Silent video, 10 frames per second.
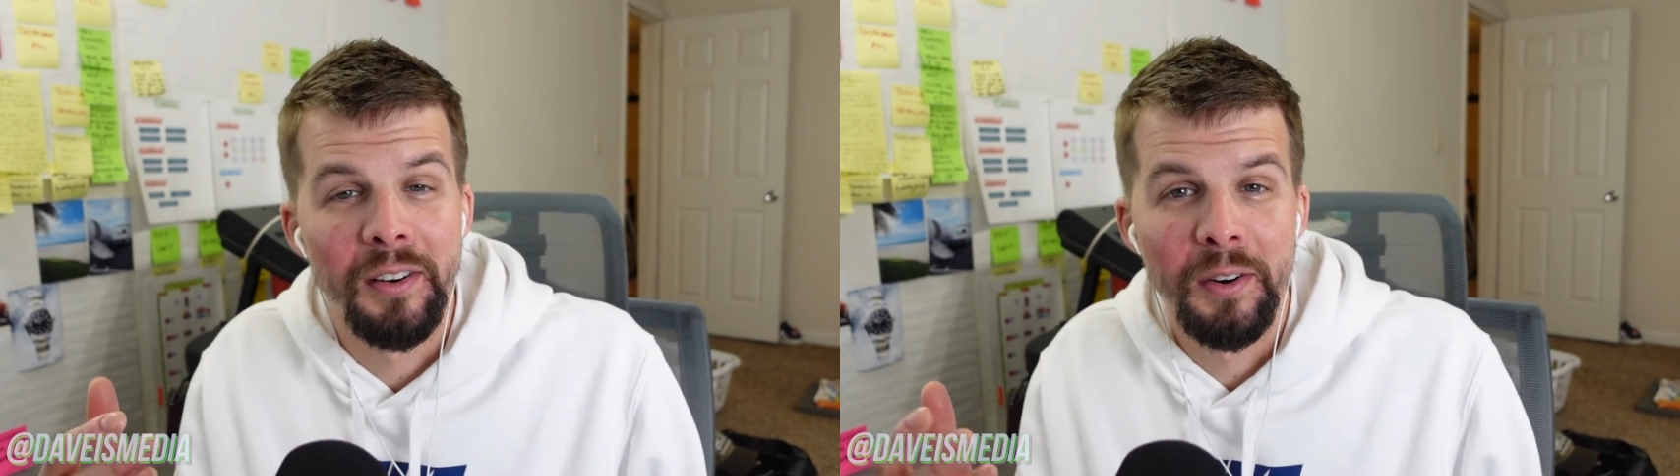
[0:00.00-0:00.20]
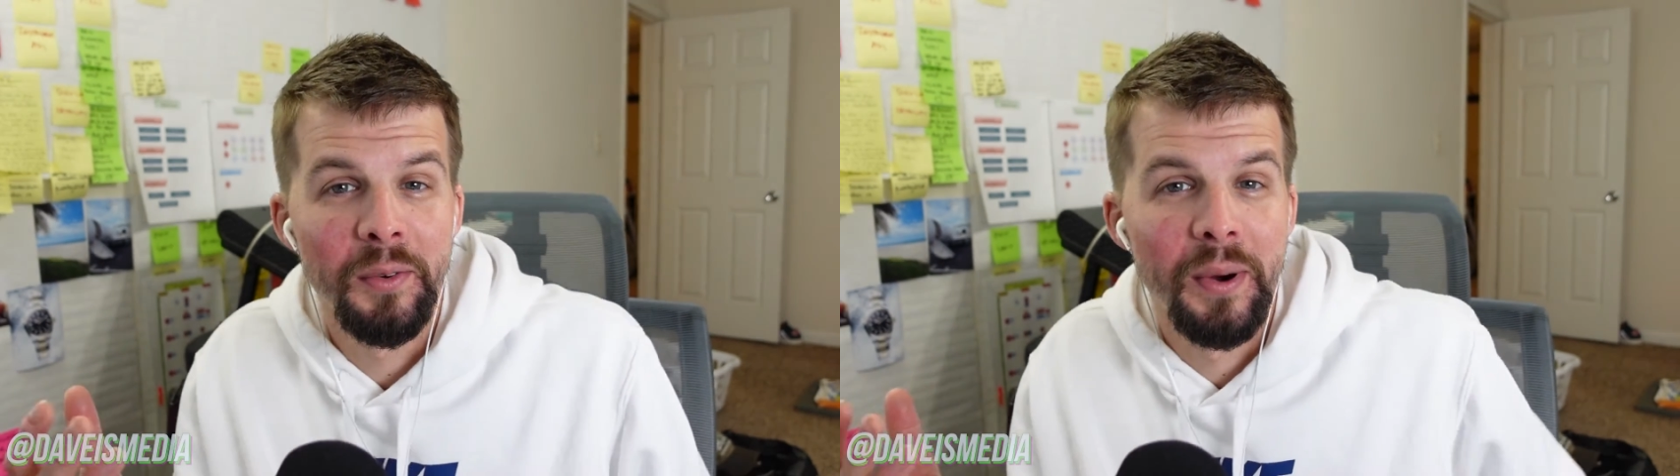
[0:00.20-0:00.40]

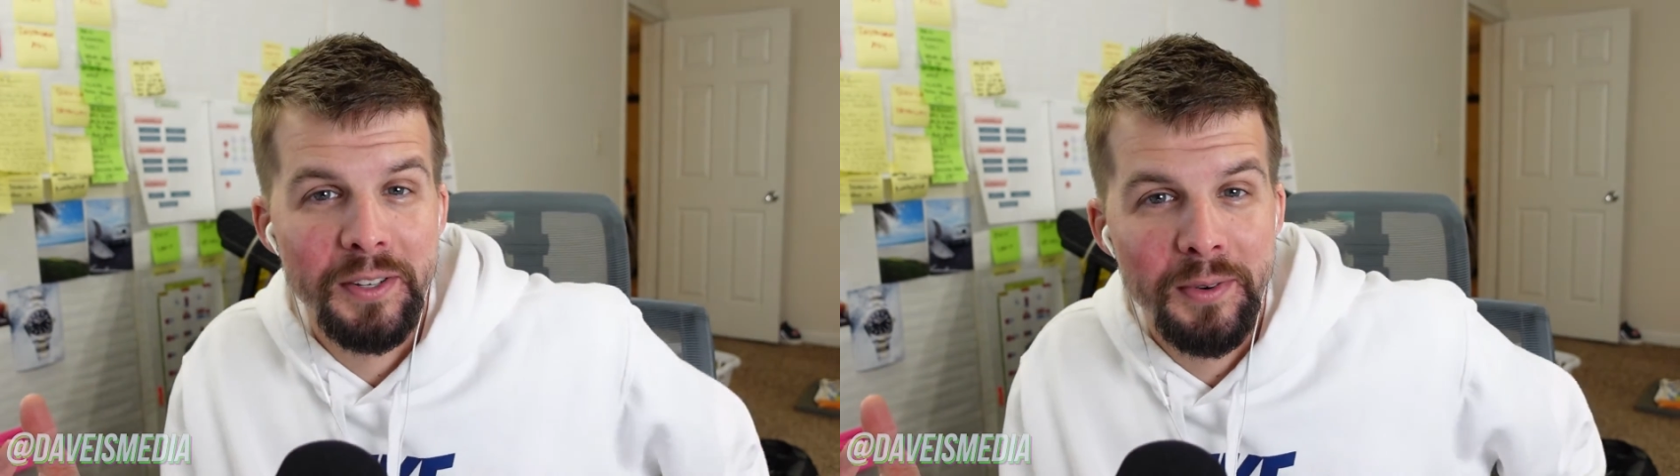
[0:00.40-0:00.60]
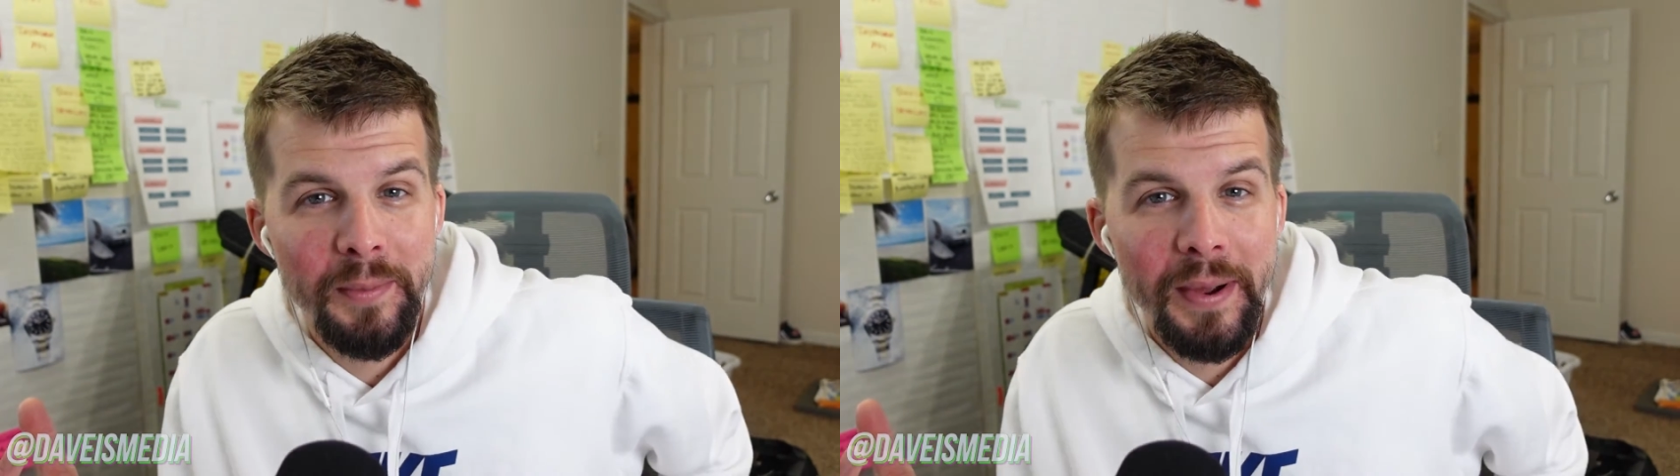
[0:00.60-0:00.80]
or
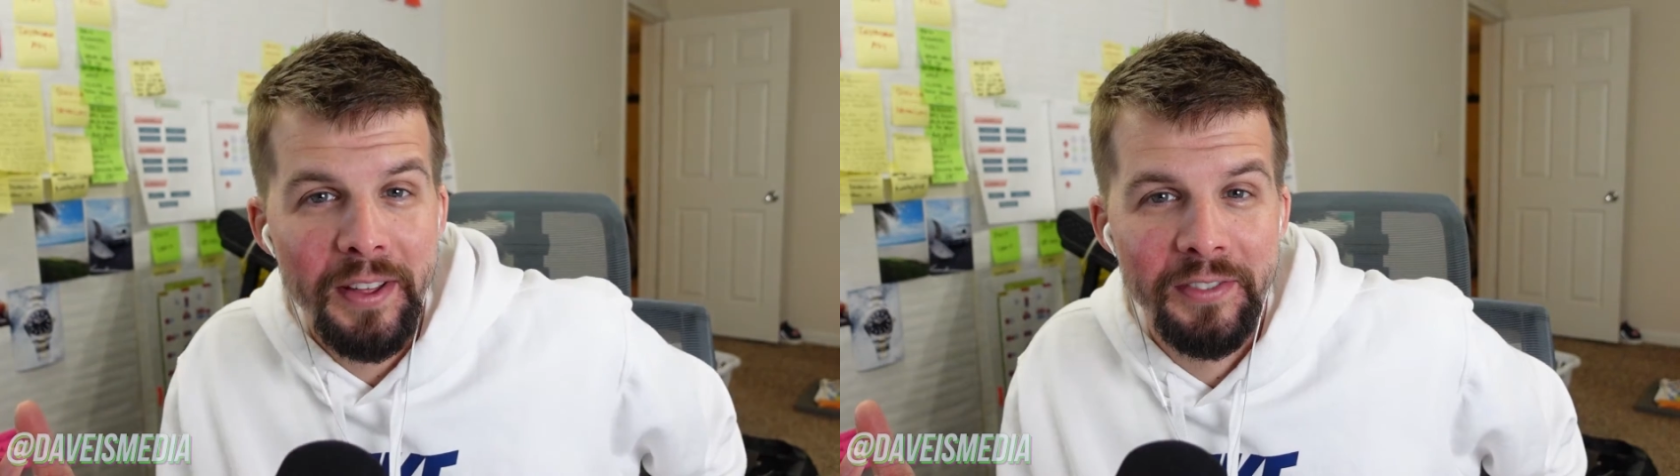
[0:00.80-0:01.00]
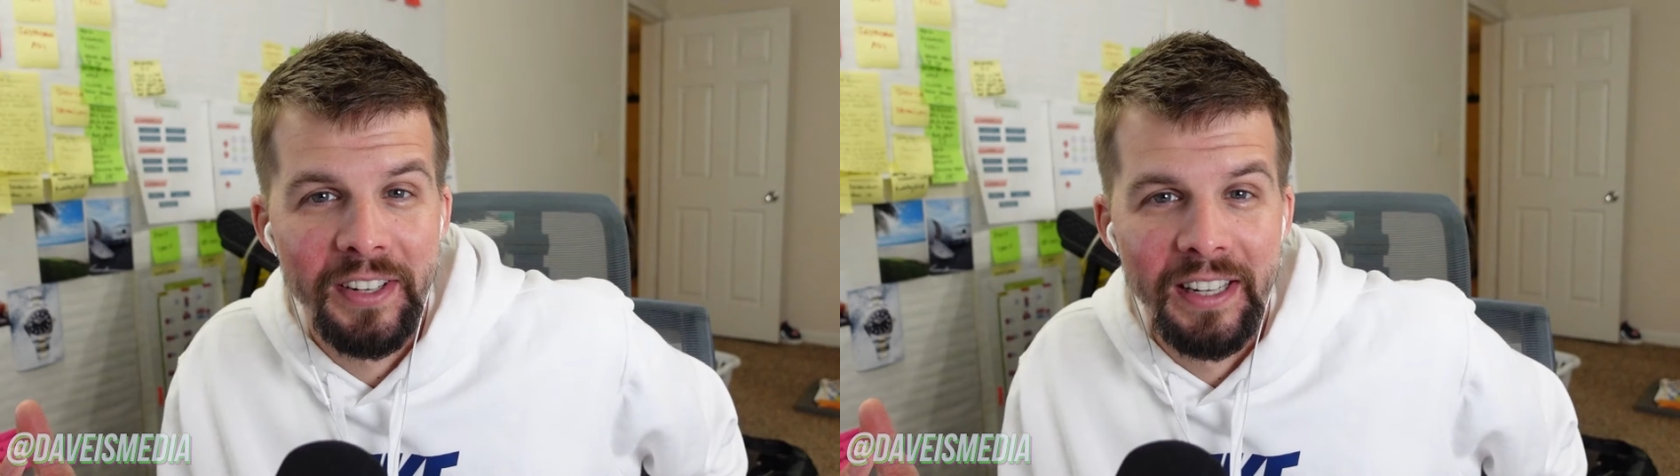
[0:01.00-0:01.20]
watch one of my
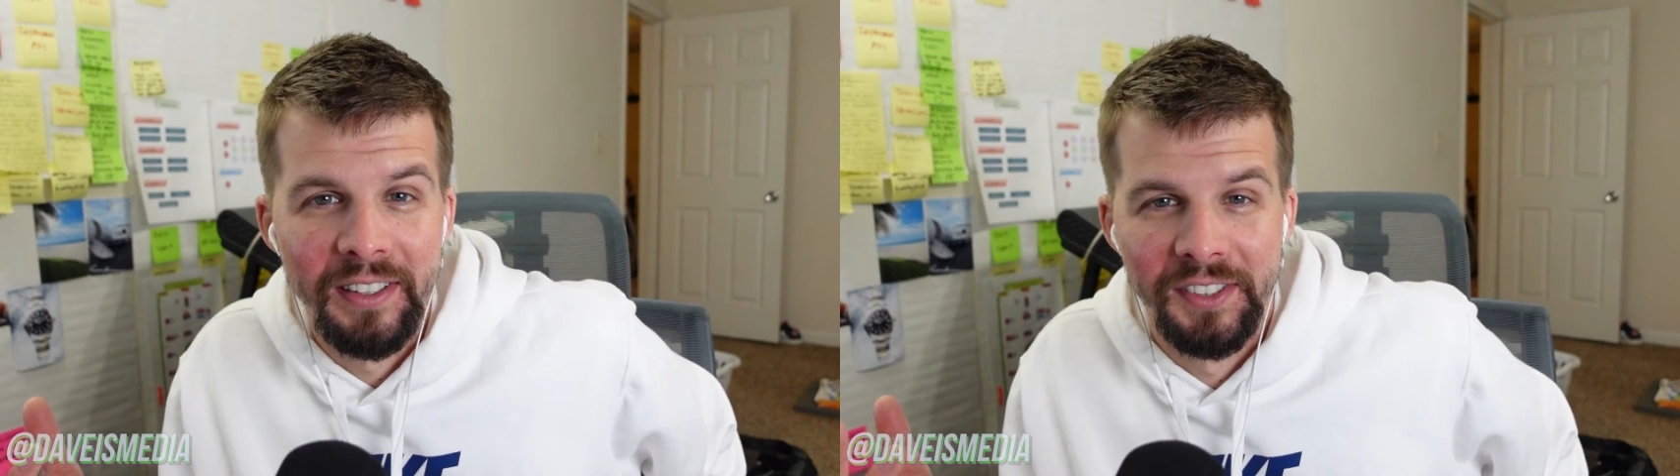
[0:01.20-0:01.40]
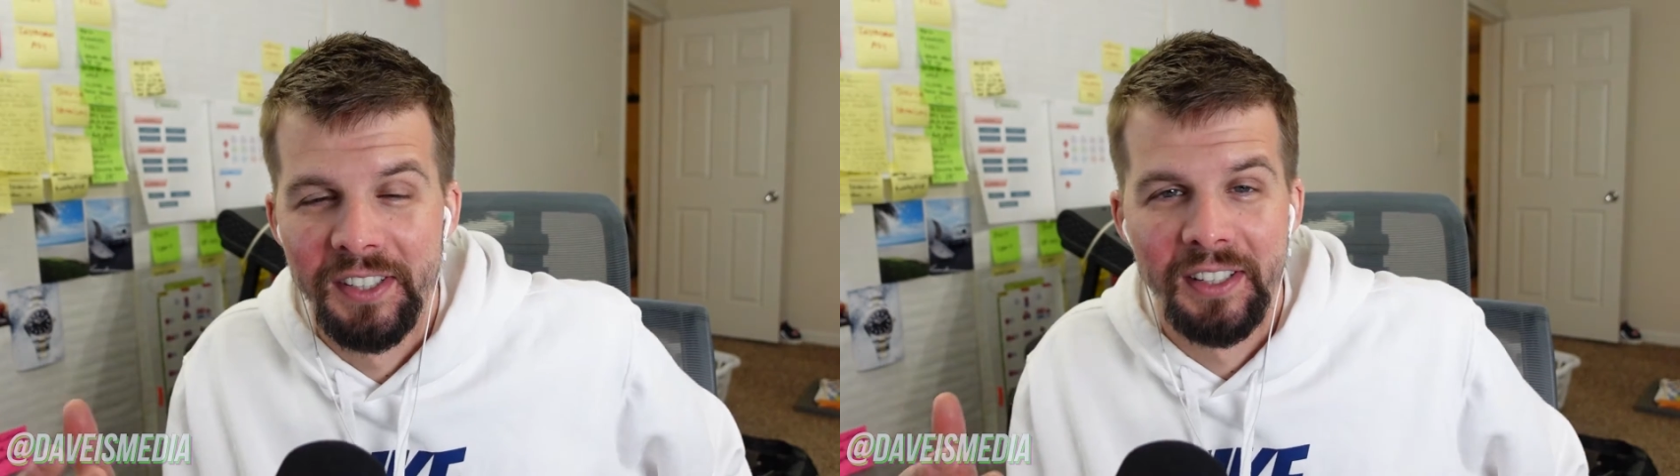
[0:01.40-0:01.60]
other videos.